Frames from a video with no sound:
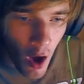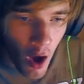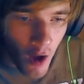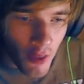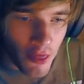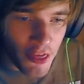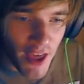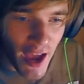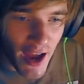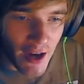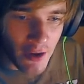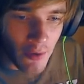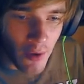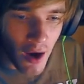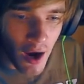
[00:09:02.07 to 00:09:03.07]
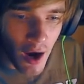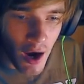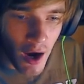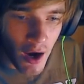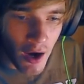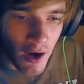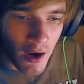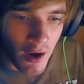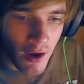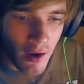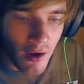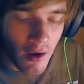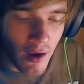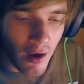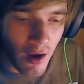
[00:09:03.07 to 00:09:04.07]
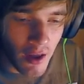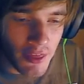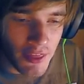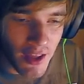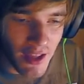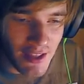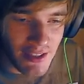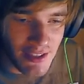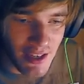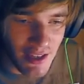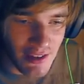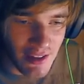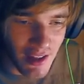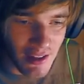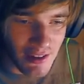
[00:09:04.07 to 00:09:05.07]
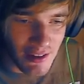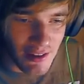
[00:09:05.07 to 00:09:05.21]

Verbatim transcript: there you are! Oh, thank Jesus.